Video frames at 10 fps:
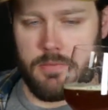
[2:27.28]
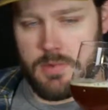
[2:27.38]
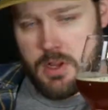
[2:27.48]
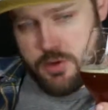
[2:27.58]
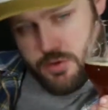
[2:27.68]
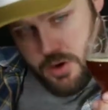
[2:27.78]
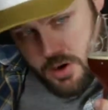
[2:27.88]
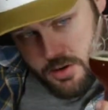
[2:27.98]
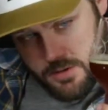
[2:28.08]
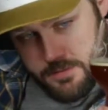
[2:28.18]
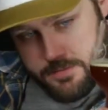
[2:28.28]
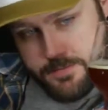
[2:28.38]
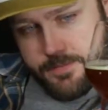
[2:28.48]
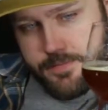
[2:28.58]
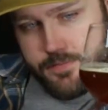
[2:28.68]
Not too dark.
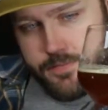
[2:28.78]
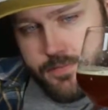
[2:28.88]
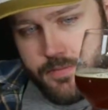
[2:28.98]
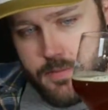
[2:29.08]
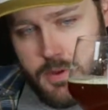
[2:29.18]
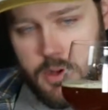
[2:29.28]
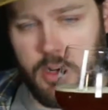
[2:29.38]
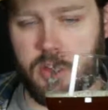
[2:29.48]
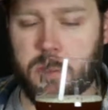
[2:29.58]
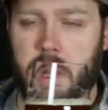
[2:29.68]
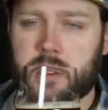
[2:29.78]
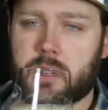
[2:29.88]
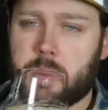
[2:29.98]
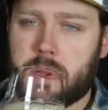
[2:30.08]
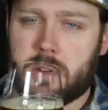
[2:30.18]
You'd expect
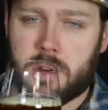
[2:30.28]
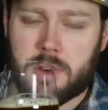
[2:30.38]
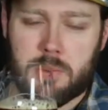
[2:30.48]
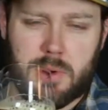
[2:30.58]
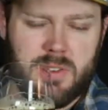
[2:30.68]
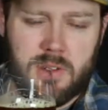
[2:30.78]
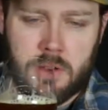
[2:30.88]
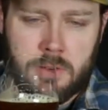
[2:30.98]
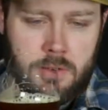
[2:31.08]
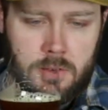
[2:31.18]
it to be darker, but it's not.